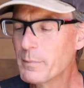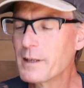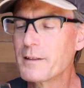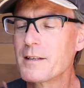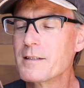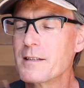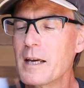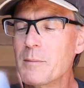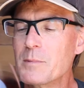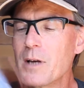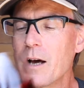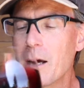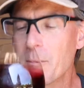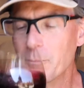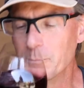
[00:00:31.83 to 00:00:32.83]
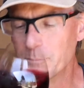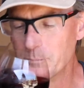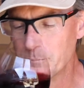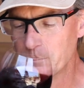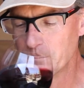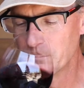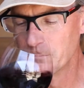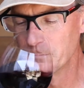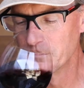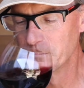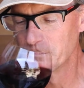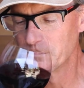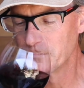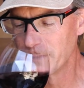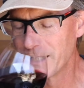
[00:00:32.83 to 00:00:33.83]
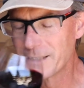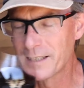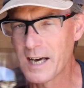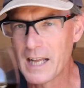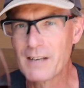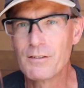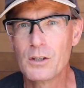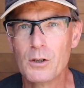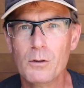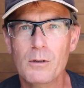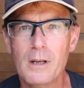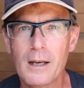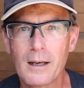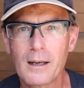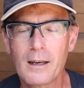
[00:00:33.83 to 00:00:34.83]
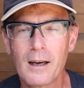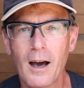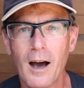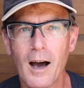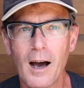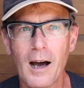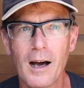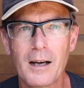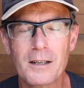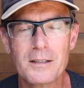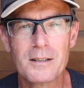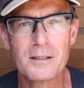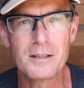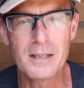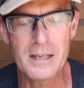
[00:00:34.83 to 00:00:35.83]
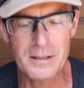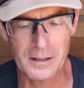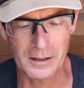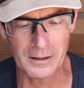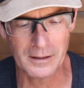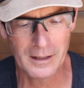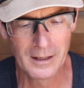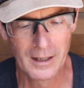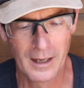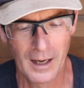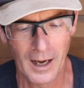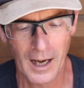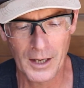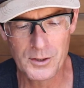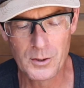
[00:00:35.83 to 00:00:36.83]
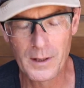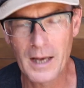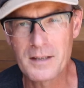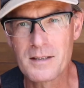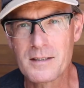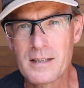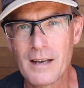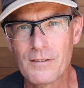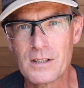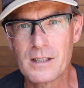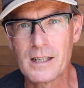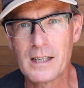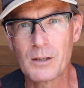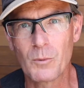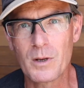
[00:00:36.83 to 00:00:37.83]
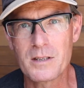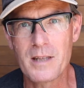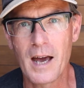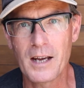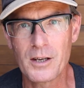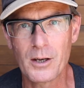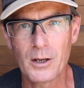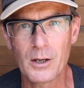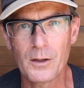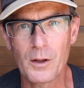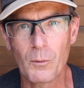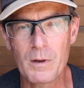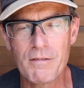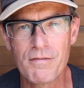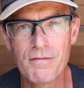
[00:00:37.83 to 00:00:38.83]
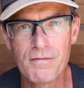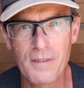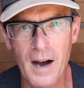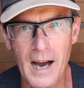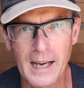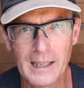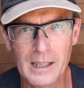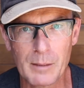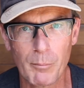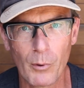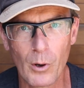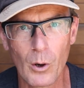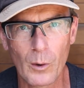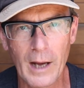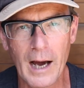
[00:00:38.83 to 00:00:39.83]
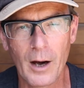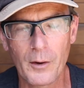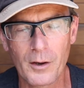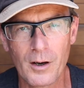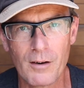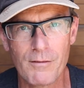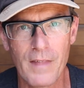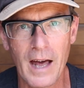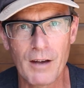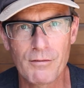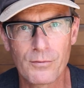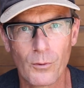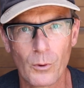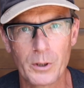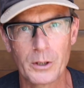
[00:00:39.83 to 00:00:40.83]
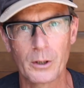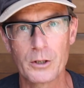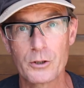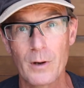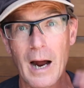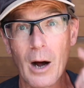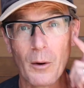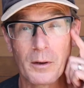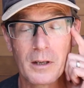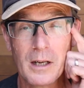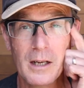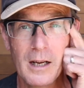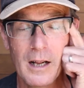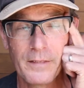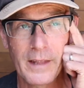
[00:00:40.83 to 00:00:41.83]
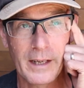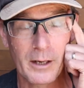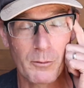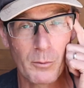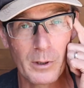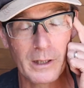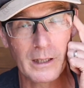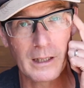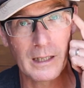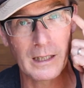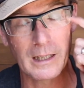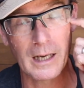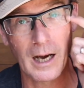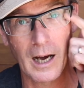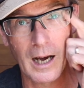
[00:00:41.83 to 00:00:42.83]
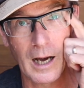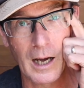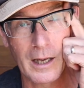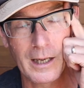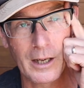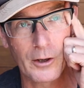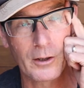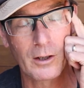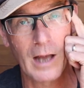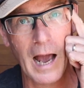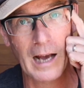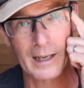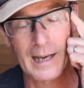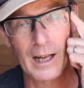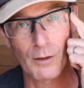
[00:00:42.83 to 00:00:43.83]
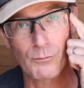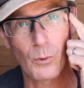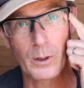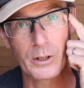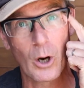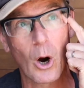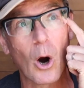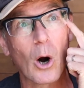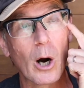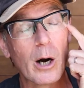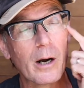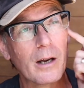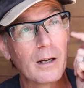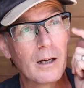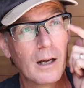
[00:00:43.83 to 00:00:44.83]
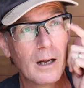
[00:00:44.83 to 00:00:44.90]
but at the same time, it's kind of a unique season. 2017 was that year that we finally broke out of that 4-year drought that had really hit California hard.